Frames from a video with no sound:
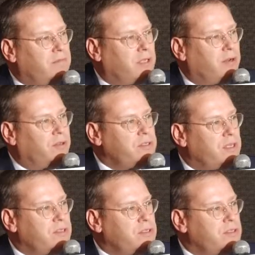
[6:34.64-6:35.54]
You know,
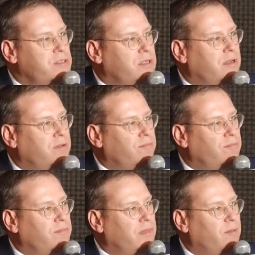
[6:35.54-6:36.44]
it's just,
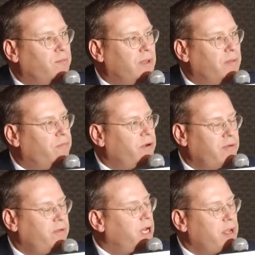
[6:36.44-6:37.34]
I'm
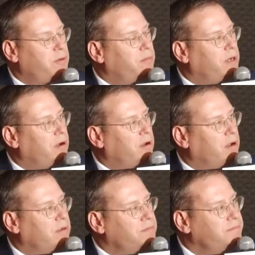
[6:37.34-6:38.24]
very, very happy to be in Hong Kong.